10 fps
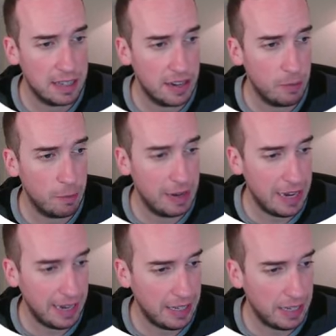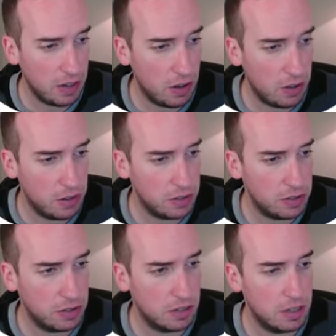Has it ever been to
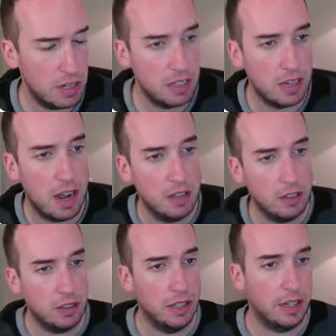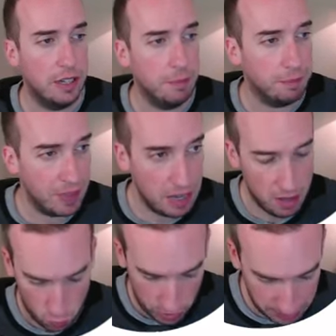$18? Does not look like it.
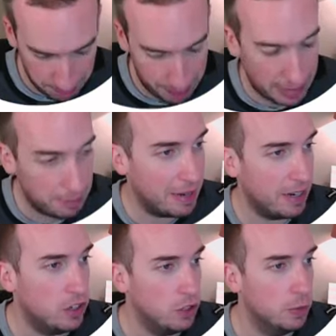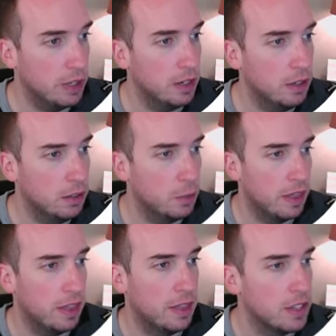What is big money doing
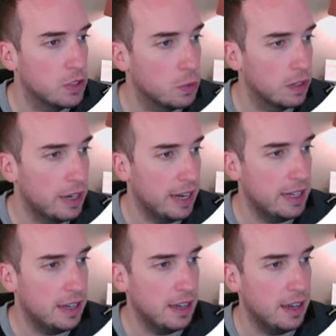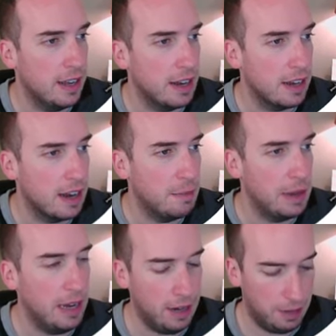with this one,
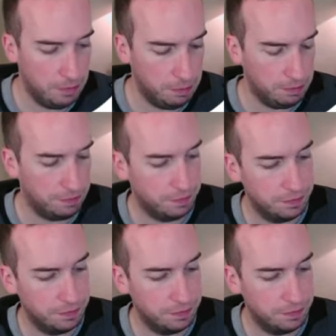ADMA?